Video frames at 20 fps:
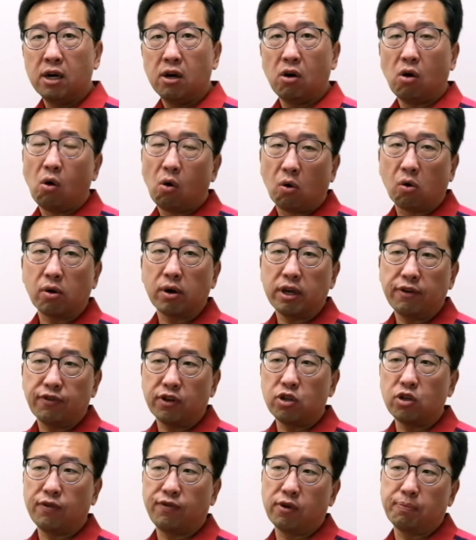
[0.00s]
Or even
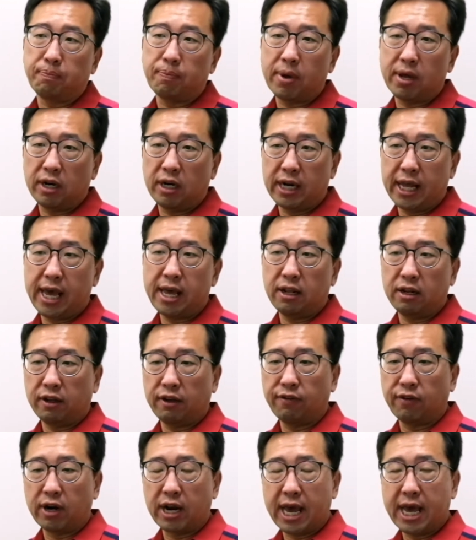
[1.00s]
if your
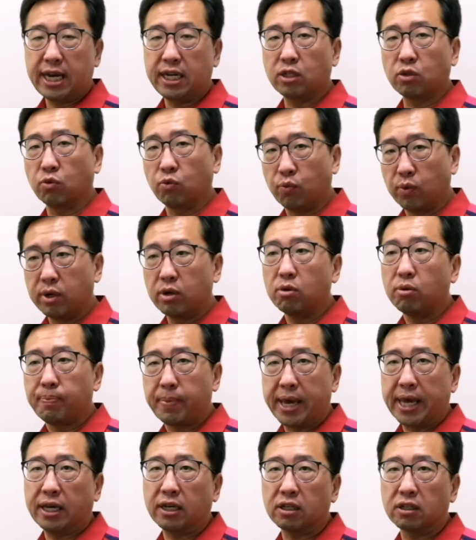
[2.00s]
land is real
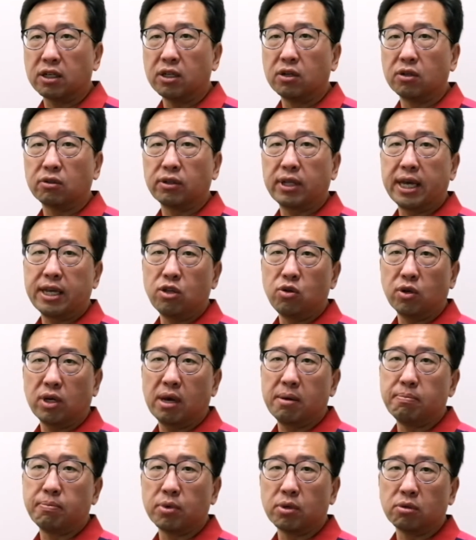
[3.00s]
big, then you can
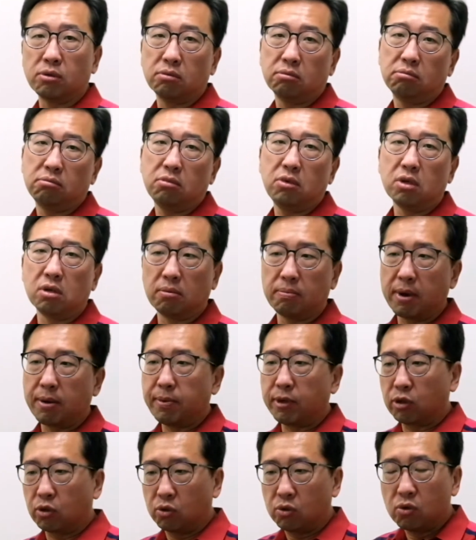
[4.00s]
build maybe
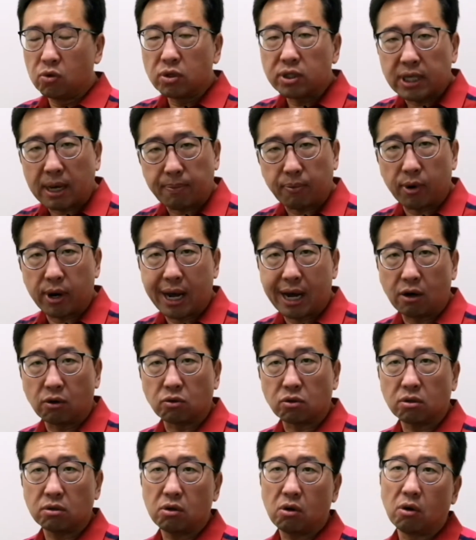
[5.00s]
2 separate house,
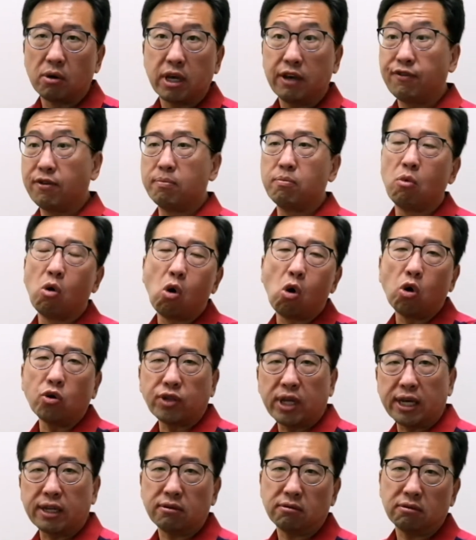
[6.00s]
or even more
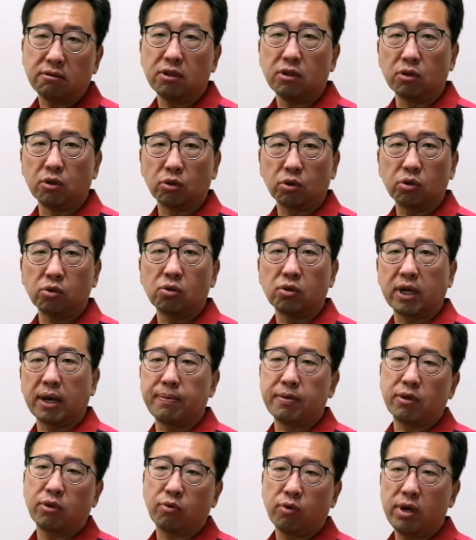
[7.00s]
than 2, can be
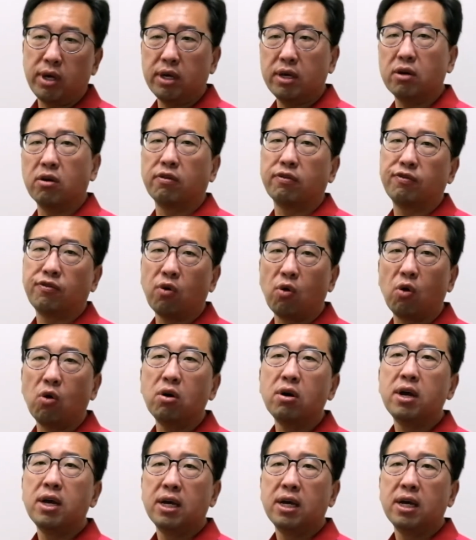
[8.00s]
3 or 4